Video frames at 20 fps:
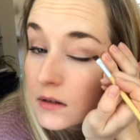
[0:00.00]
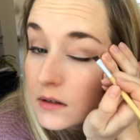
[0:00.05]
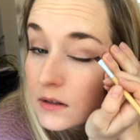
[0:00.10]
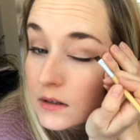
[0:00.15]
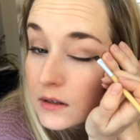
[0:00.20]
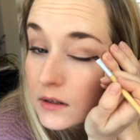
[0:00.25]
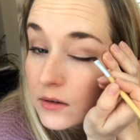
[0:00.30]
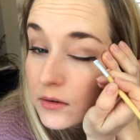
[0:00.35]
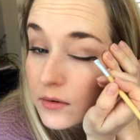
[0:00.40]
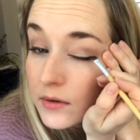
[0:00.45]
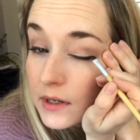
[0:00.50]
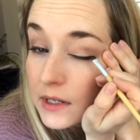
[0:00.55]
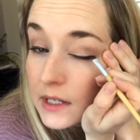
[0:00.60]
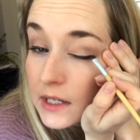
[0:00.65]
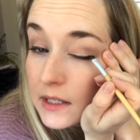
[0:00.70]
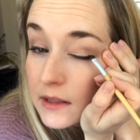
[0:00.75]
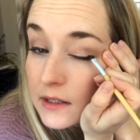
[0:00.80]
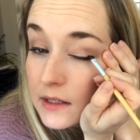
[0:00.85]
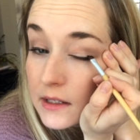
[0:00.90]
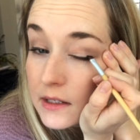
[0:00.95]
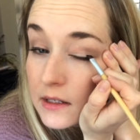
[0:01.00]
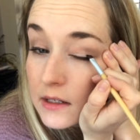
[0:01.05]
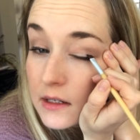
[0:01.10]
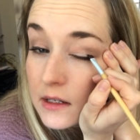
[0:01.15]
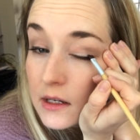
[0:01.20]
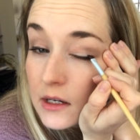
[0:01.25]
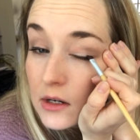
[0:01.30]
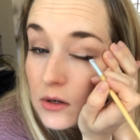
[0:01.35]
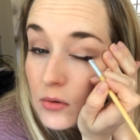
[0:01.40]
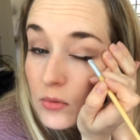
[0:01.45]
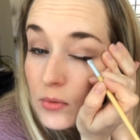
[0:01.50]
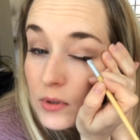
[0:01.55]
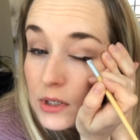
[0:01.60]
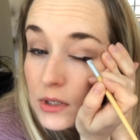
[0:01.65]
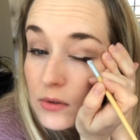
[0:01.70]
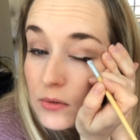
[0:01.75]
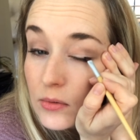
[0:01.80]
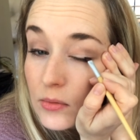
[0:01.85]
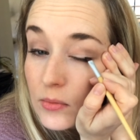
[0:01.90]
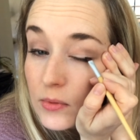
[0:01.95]
All right, and then what
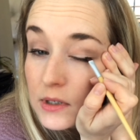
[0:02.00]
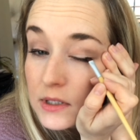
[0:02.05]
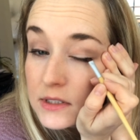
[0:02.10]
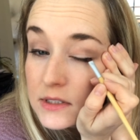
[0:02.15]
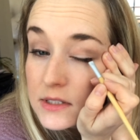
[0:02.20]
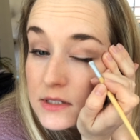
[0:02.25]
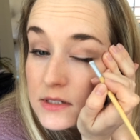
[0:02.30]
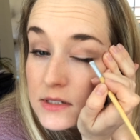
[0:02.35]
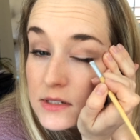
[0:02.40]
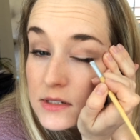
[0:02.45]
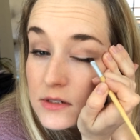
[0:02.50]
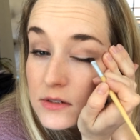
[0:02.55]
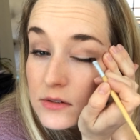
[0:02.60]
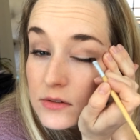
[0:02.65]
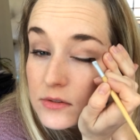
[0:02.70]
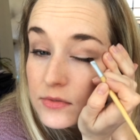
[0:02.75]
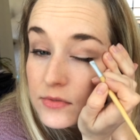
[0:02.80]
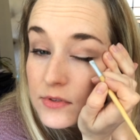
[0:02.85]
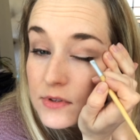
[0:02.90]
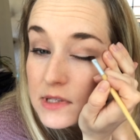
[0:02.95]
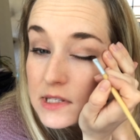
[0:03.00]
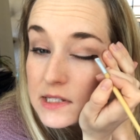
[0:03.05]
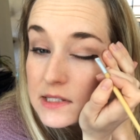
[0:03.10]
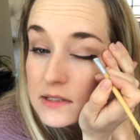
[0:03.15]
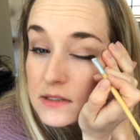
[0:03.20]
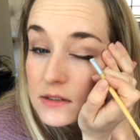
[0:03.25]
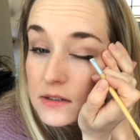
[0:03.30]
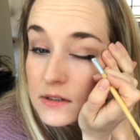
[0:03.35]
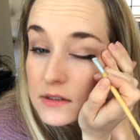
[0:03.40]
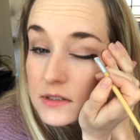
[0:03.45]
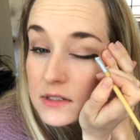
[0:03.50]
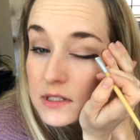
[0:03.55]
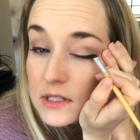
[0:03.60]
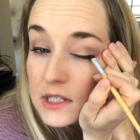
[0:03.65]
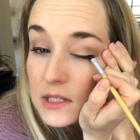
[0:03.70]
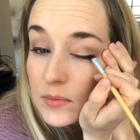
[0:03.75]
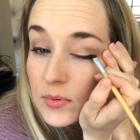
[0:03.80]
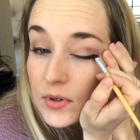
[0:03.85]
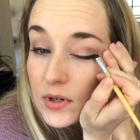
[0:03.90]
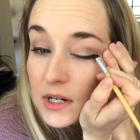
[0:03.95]
you would want to do for this look to
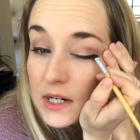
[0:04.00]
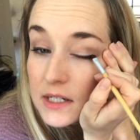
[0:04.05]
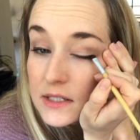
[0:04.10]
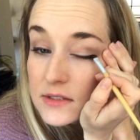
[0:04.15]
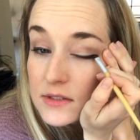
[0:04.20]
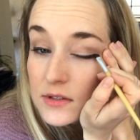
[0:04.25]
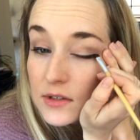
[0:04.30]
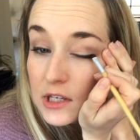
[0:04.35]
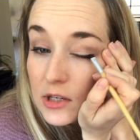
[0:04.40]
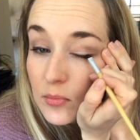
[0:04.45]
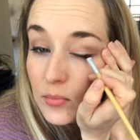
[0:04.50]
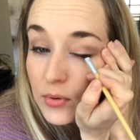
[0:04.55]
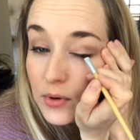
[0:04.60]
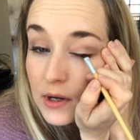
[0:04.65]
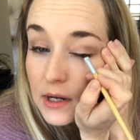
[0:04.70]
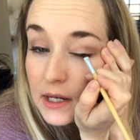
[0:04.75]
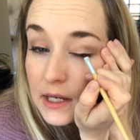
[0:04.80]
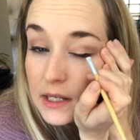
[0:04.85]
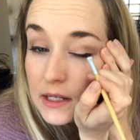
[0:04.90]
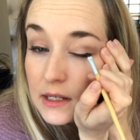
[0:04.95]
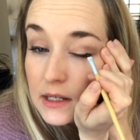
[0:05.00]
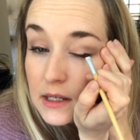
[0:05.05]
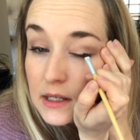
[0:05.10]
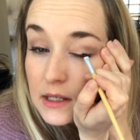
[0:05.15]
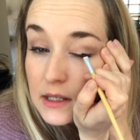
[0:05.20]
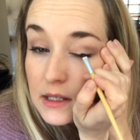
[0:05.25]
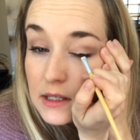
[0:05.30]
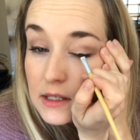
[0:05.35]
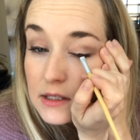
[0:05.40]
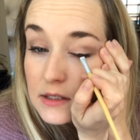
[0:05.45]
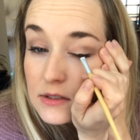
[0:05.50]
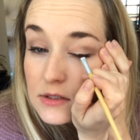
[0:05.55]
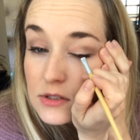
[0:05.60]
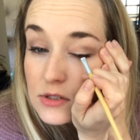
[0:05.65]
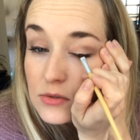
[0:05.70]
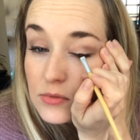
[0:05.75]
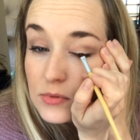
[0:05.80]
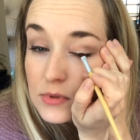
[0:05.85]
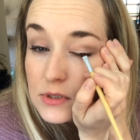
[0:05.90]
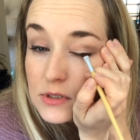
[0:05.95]
keep your eyes looking bright is you
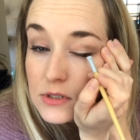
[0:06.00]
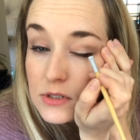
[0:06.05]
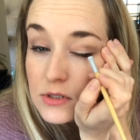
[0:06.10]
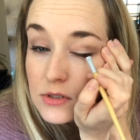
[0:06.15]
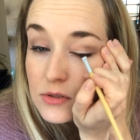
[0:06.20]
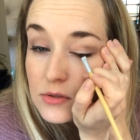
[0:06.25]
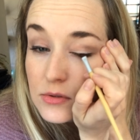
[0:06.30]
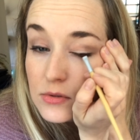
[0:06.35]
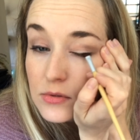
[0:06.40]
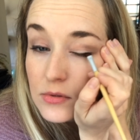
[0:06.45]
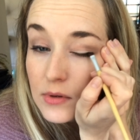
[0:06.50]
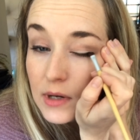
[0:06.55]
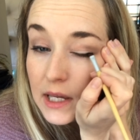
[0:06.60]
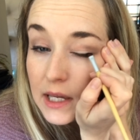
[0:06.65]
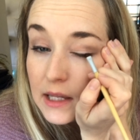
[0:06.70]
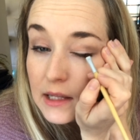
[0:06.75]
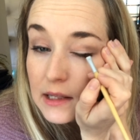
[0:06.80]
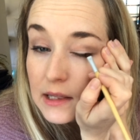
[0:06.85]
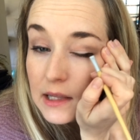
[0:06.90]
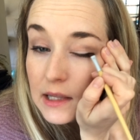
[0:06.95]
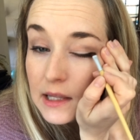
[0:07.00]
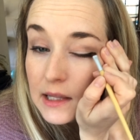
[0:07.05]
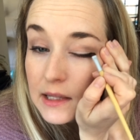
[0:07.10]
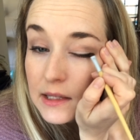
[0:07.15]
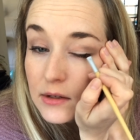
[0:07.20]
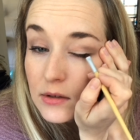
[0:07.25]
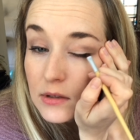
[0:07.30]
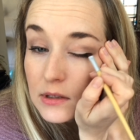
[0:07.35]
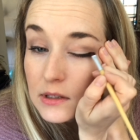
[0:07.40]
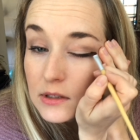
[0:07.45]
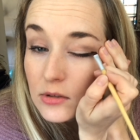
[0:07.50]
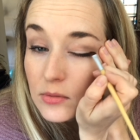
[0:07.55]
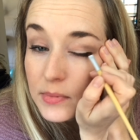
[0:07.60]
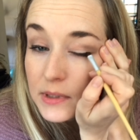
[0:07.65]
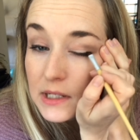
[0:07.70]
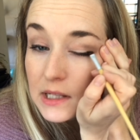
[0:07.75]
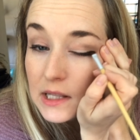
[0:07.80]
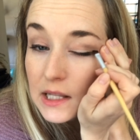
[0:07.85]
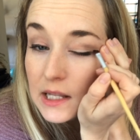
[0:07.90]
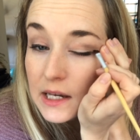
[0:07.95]
would do a little
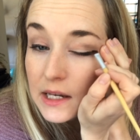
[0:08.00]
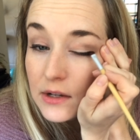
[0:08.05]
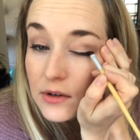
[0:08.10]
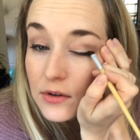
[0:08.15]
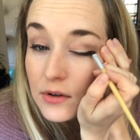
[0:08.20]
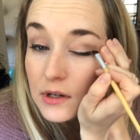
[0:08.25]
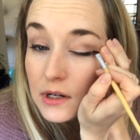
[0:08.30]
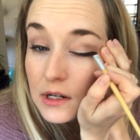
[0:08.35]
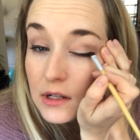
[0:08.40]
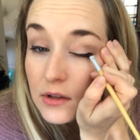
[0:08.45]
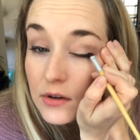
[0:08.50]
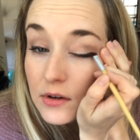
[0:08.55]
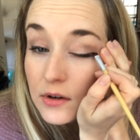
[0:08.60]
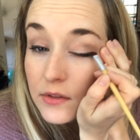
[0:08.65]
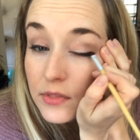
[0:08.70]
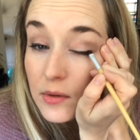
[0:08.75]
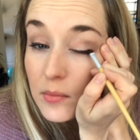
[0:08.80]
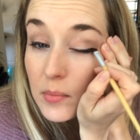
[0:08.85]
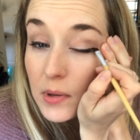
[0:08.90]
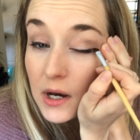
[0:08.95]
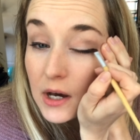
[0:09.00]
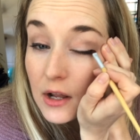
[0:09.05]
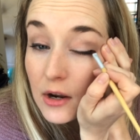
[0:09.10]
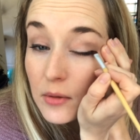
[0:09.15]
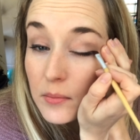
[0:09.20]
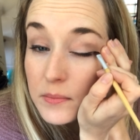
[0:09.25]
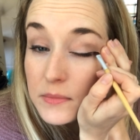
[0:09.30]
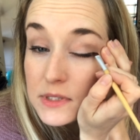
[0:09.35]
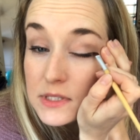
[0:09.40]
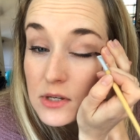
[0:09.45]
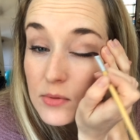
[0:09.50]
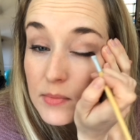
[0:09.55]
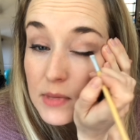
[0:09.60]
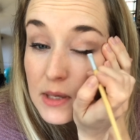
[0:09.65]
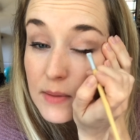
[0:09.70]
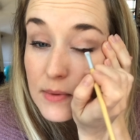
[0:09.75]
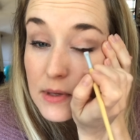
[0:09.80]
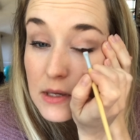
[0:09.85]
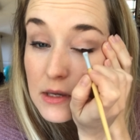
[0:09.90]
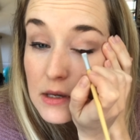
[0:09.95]
bit lighter color on the bottom. So
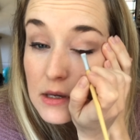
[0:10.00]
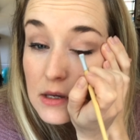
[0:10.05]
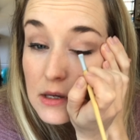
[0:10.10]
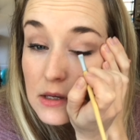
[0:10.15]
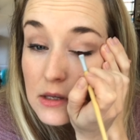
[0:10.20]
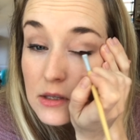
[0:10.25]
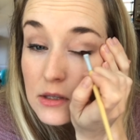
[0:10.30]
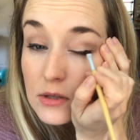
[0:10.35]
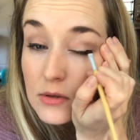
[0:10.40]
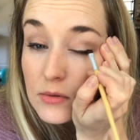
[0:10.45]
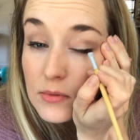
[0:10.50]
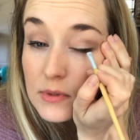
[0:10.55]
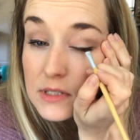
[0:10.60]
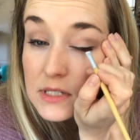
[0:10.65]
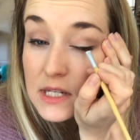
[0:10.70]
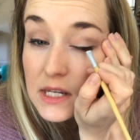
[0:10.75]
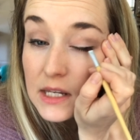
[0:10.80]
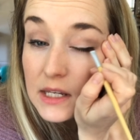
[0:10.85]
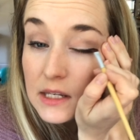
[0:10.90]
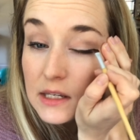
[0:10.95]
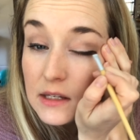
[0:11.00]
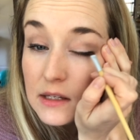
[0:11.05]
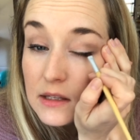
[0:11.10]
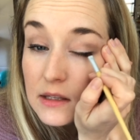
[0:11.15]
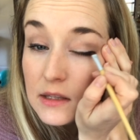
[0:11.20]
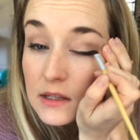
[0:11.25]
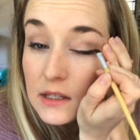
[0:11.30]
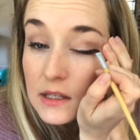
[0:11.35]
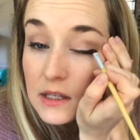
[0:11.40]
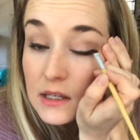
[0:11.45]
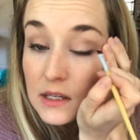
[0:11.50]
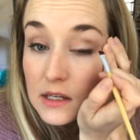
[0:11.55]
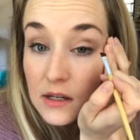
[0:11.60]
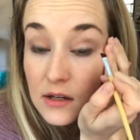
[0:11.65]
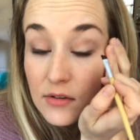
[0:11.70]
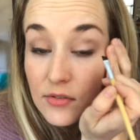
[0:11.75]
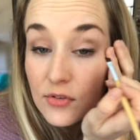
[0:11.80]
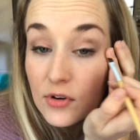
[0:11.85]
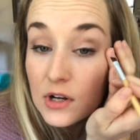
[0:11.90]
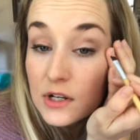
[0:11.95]
maybe you would take the
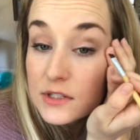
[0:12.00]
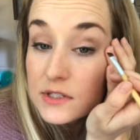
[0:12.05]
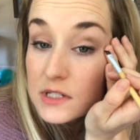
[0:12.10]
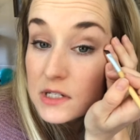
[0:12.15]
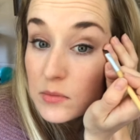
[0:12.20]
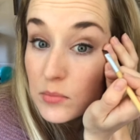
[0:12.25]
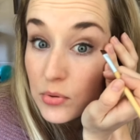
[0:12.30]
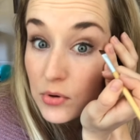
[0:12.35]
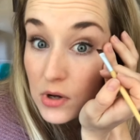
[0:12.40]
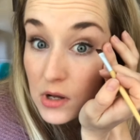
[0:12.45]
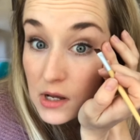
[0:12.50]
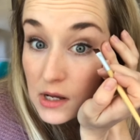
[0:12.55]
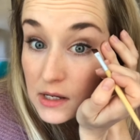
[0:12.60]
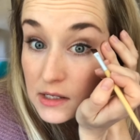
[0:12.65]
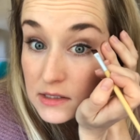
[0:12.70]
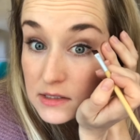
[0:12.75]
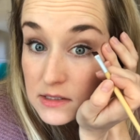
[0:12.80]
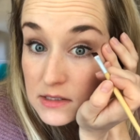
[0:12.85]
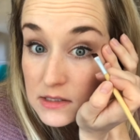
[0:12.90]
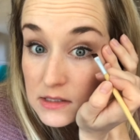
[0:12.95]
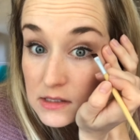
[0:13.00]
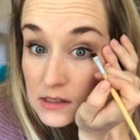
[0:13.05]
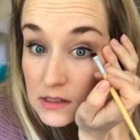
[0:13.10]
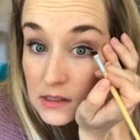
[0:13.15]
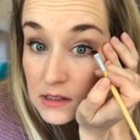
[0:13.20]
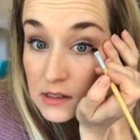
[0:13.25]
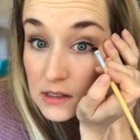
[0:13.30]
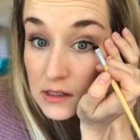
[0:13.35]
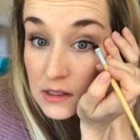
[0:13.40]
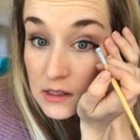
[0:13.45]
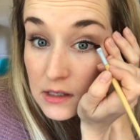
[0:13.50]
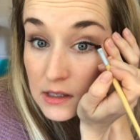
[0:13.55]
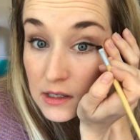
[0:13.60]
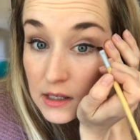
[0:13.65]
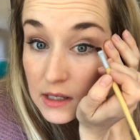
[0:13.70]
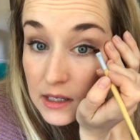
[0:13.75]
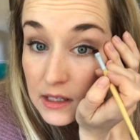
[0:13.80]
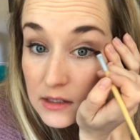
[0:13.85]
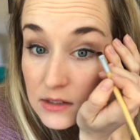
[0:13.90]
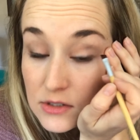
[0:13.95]
Frosted Bronze
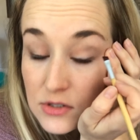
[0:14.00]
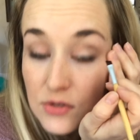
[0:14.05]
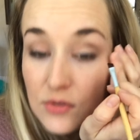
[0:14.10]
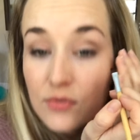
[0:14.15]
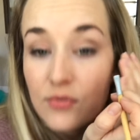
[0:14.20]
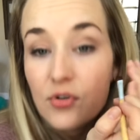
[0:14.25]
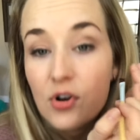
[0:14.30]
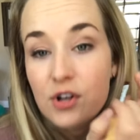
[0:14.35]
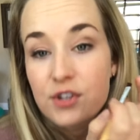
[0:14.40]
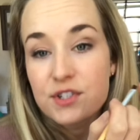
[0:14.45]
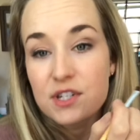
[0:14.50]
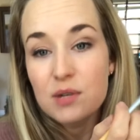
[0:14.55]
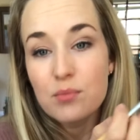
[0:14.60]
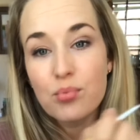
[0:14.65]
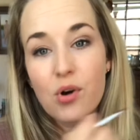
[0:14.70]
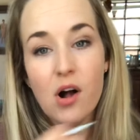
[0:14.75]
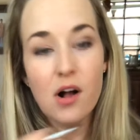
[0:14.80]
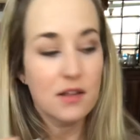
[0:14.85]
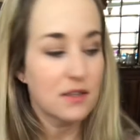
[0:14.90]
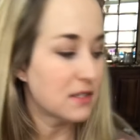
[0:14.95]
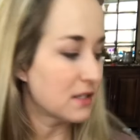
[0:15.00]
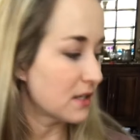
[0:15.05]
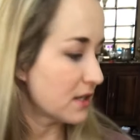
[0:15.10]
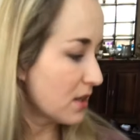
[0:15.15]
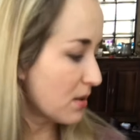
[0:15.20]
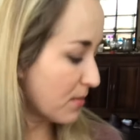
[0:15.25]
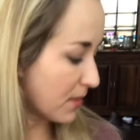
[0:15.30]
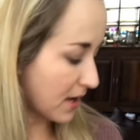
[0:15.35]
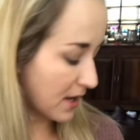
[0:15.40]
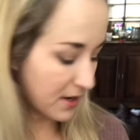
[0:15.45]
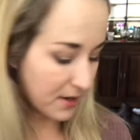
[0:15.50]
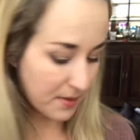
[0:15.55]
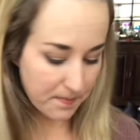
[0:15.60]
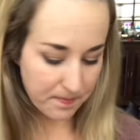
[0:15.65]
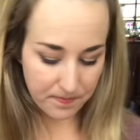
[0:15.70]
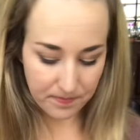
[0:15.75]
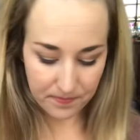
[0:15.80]
and do Frosted Bronze on the bottom.